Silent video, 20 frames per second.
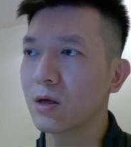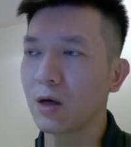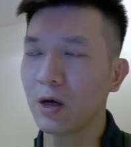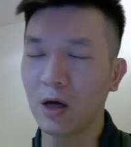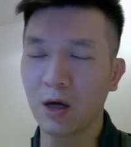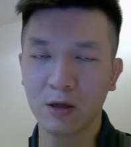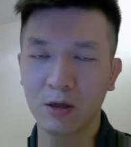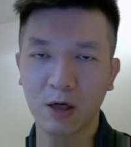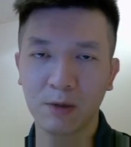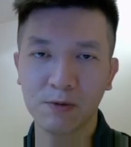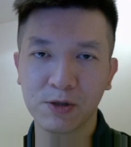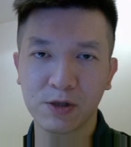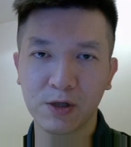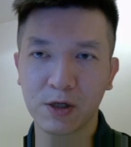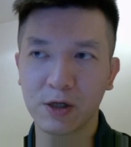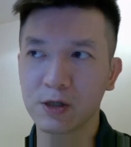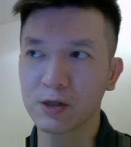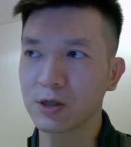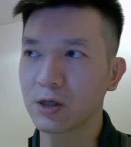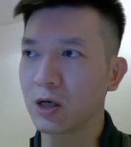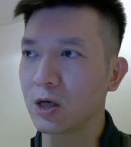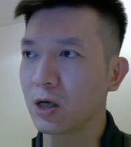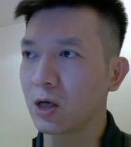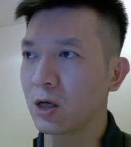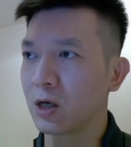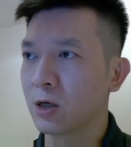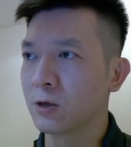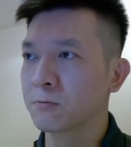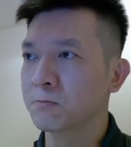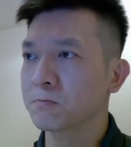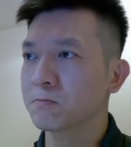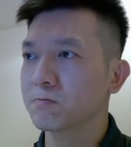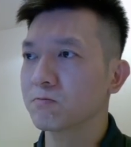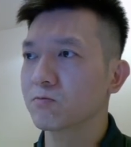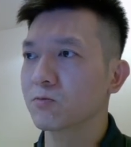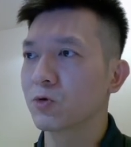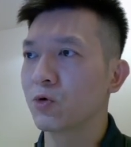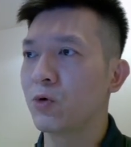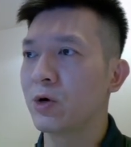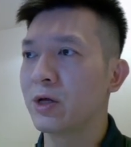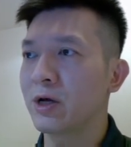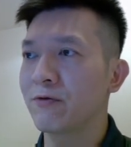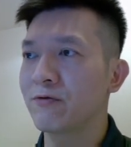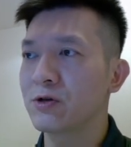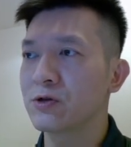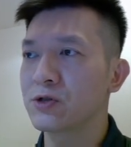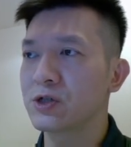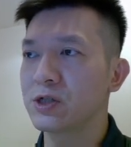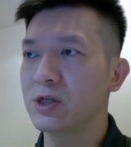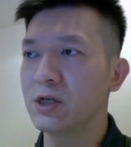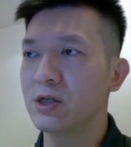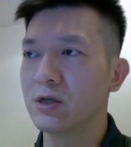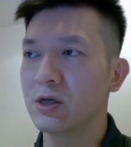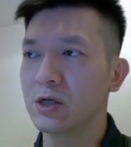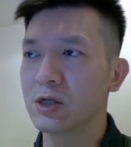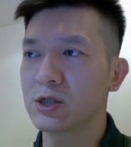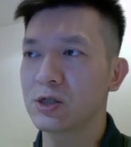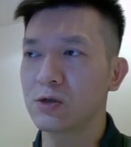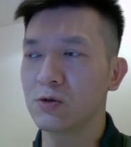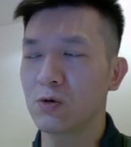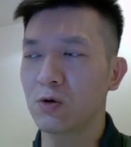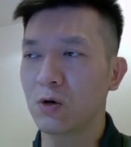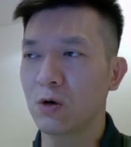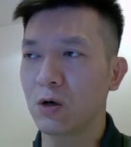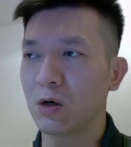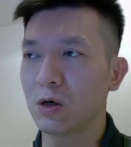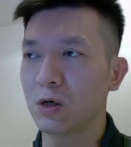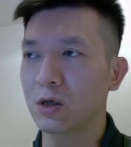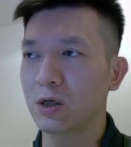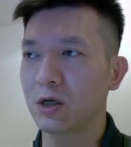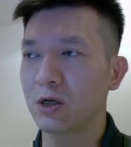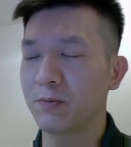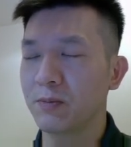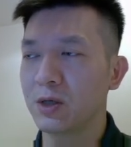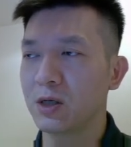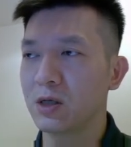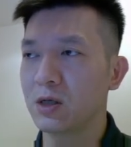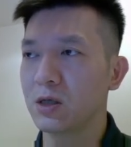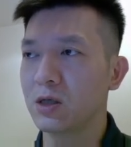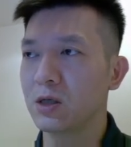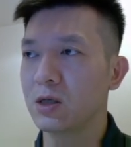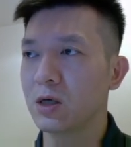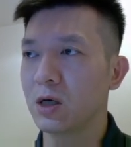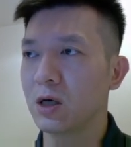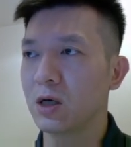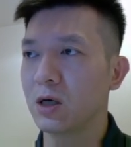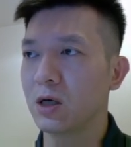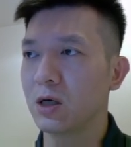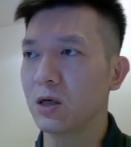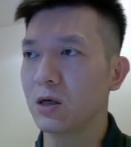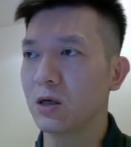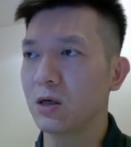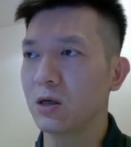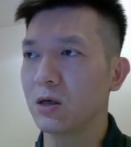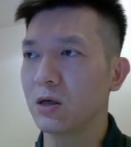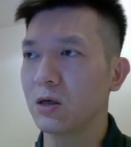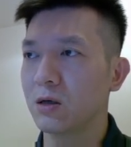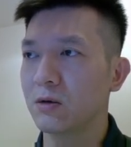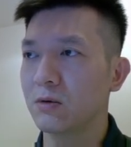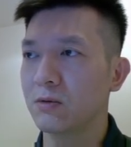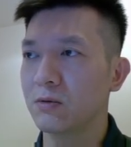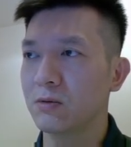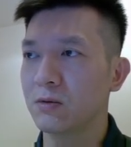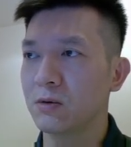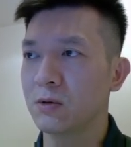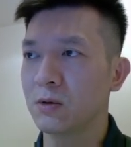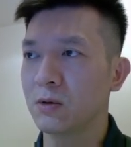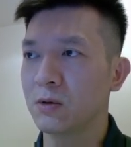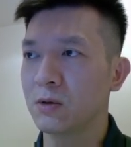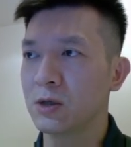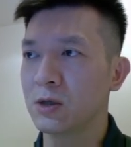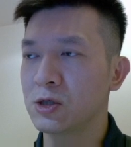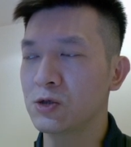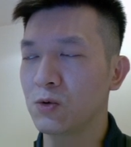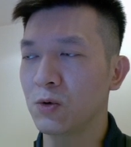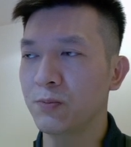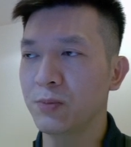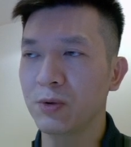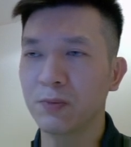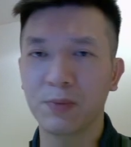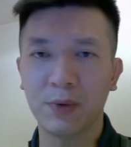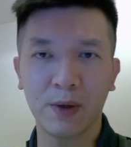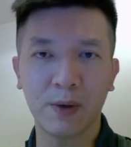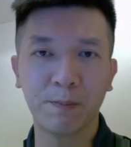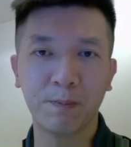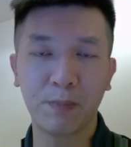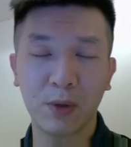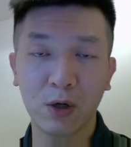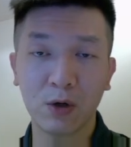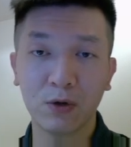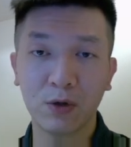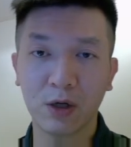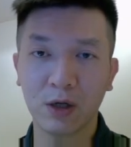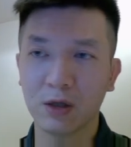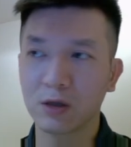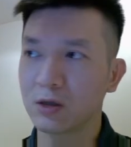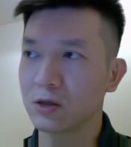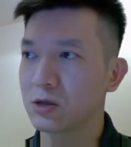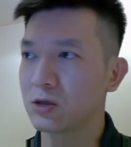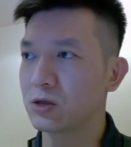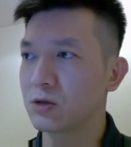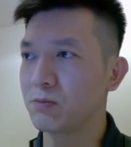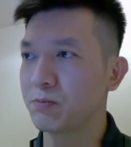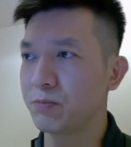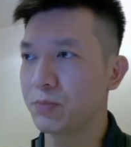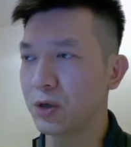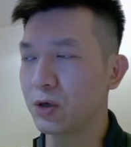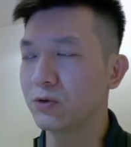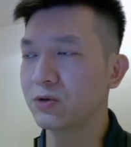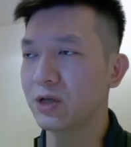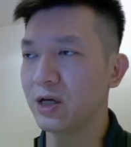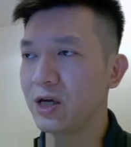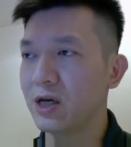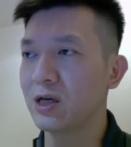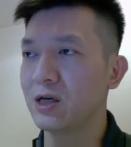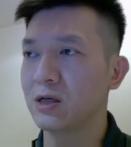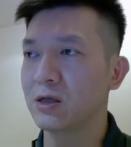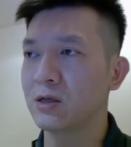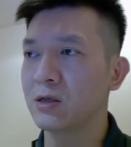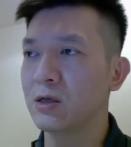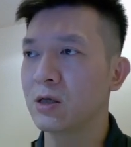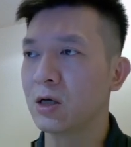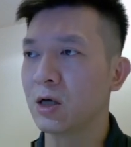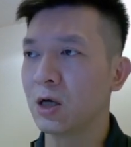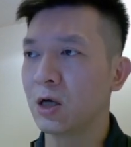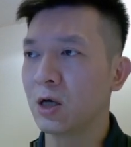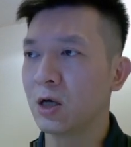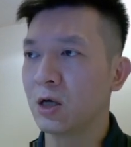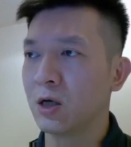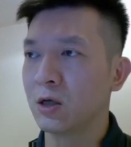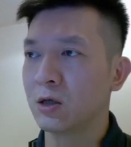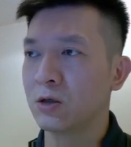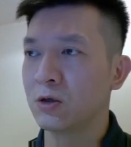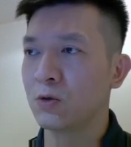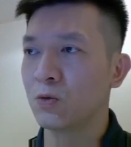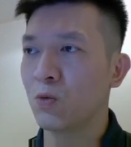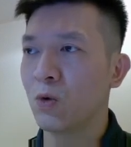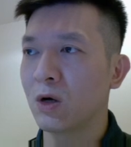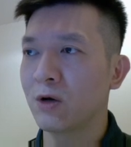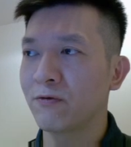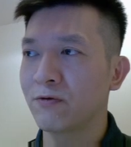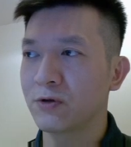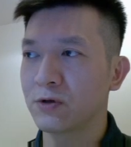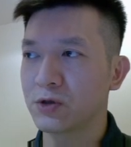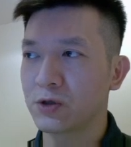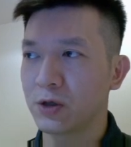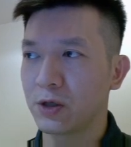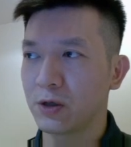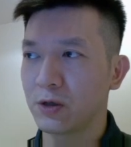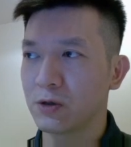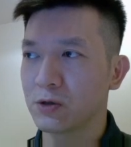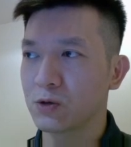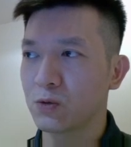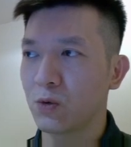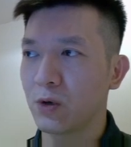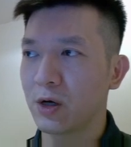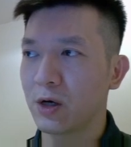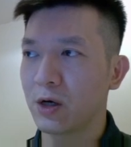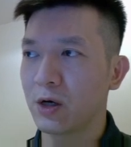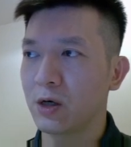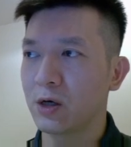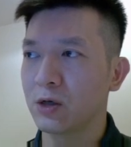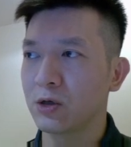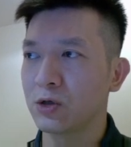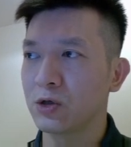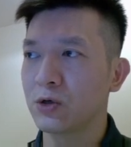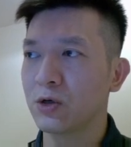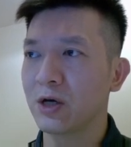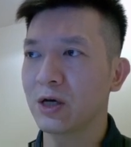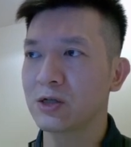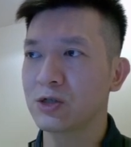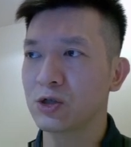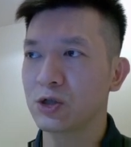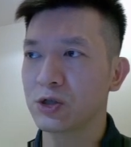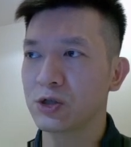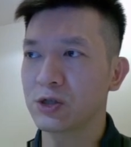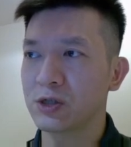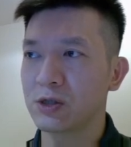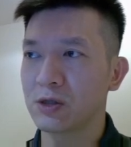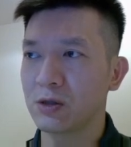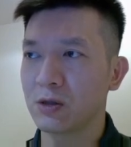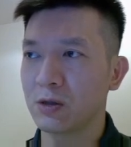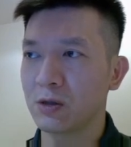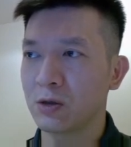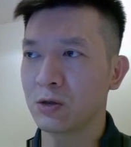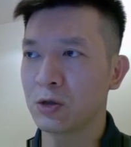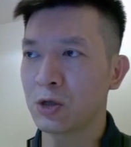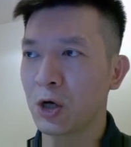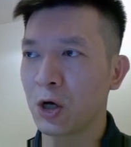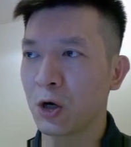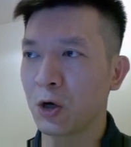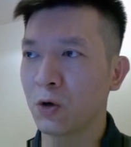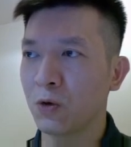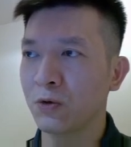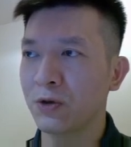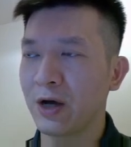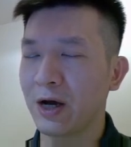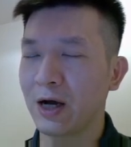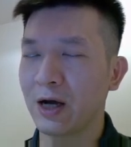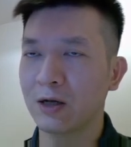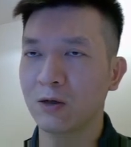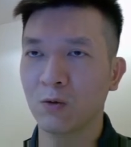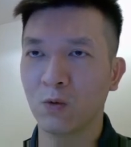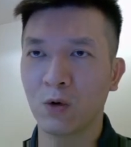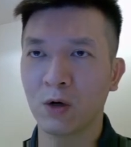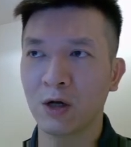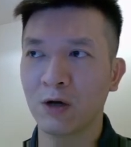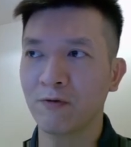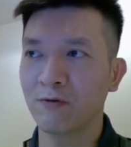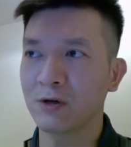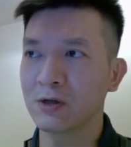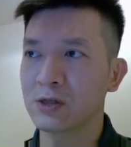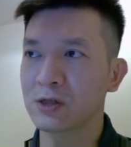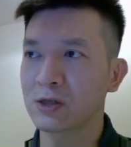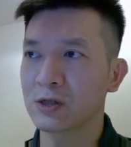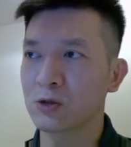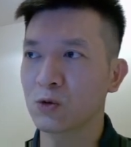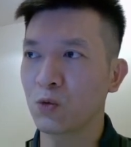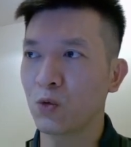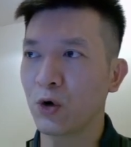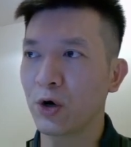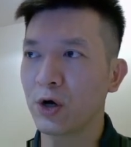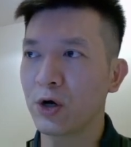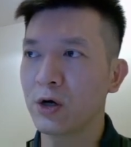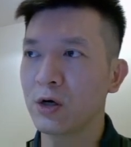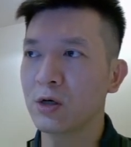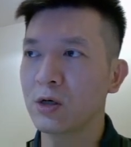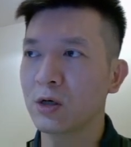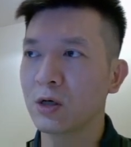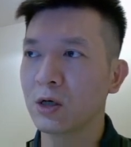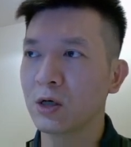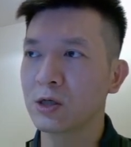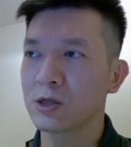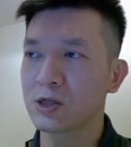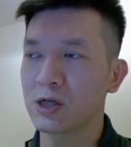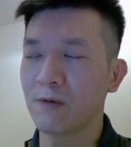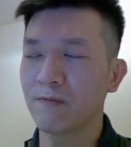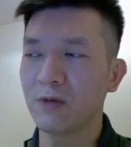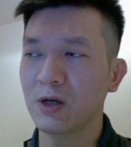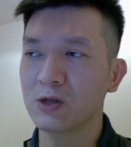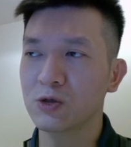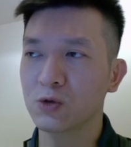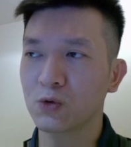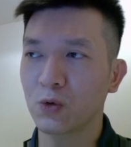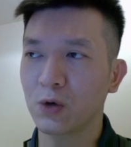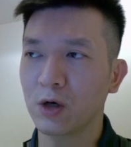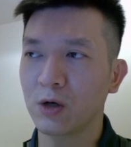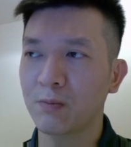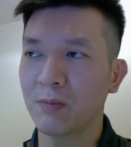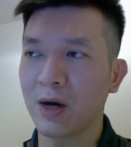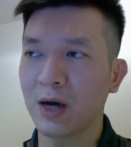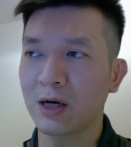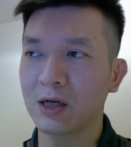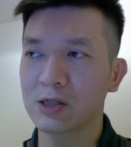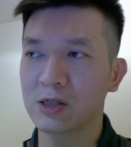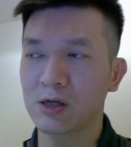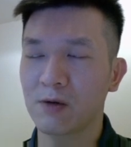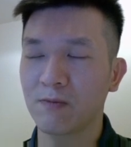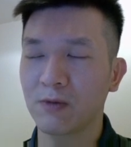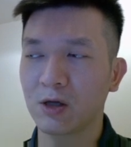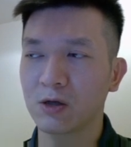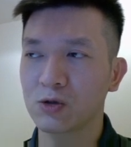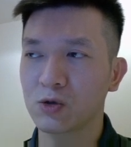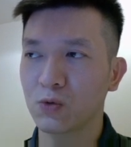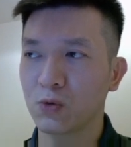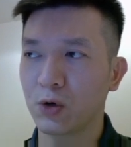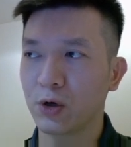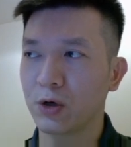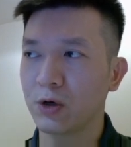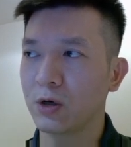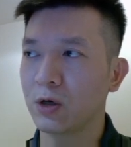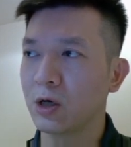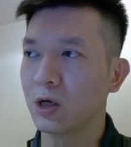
And upstairs, whenever you see this, you're gonna be this will be built in to one of your skills where you can just know that whenever it's square, something square minus something square,